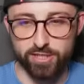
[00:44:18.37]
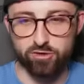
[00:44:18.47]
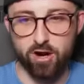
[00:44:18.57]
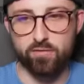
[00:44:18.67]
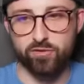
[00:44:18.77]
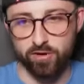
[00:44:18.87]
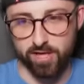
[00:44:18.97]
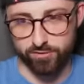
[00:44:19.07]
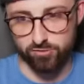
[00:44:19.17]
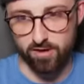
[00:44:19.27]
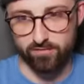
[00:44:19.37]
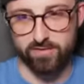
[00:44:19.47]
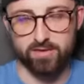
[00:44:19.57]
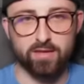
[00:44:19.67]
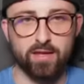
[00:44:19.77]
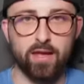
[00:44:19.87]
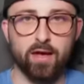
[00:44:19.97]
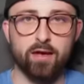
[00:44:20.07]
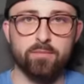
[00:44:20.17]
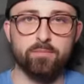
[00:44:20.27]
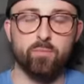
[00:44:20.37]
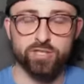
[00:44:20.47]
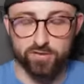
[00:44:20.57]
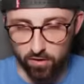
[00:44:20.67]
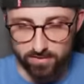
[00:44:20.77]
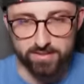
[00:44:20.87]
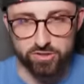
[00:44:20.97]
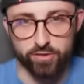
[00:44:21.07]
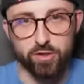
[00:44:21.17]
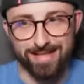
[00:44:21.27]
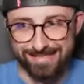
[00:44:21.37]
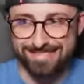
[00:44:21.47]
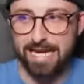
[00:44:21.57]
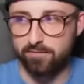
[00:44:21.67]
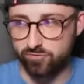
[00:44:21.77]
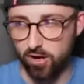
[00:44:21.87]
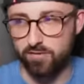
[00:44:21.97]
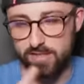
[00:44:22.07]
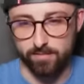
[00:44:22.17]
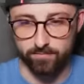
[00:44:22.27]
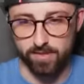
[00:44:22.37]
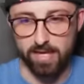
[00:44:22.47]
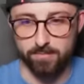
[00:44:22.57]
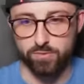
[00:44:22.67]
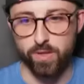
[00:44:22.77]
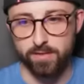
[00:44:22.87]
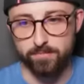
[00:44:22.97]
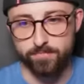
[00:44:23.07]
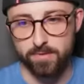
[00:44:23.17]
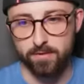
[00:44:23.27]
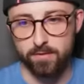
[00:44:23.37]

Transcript: create draft, create a draft. Once you've logged in, you can then save drafts and then click between them.